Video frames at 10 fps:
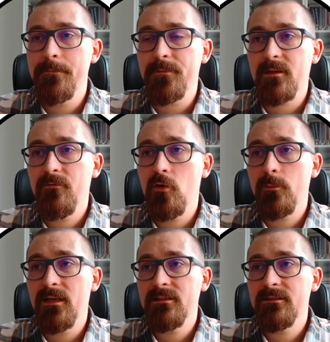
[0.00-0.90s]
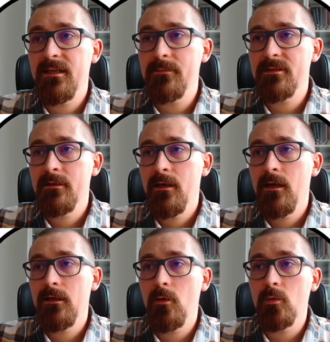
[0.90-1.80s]
format named
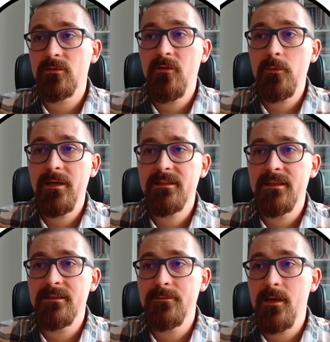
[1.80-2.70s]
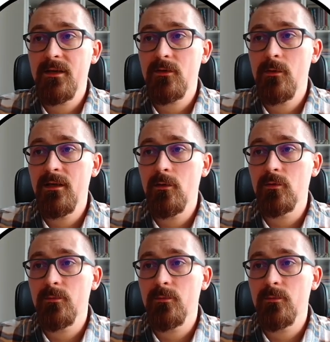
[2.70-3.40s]
hello world format and the macro hello world